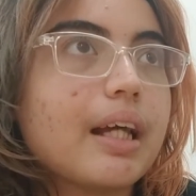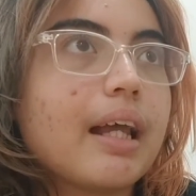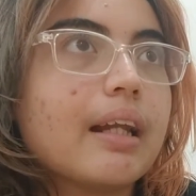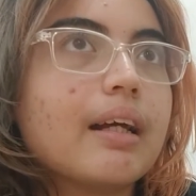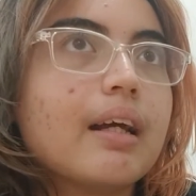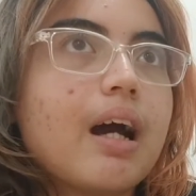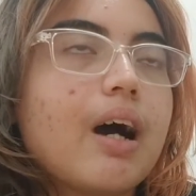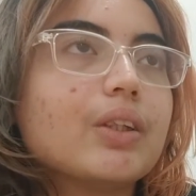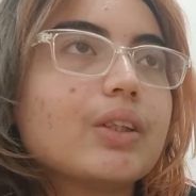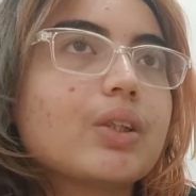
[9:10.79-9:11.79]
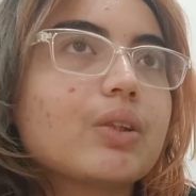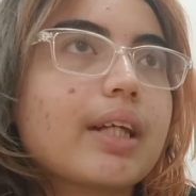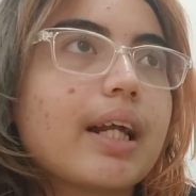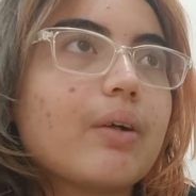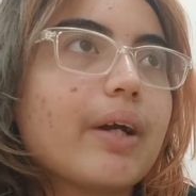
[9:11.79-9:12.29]
and I was just so
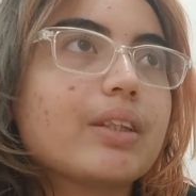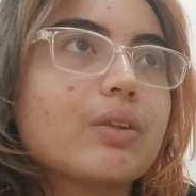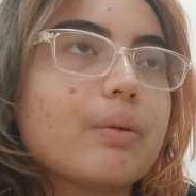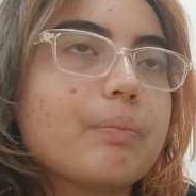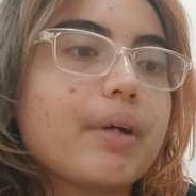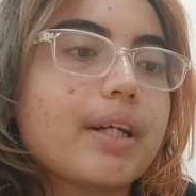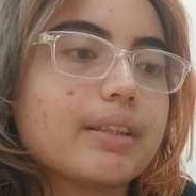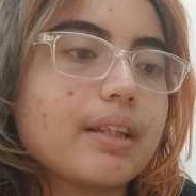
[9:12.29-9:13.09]
scared I'll get so depressed.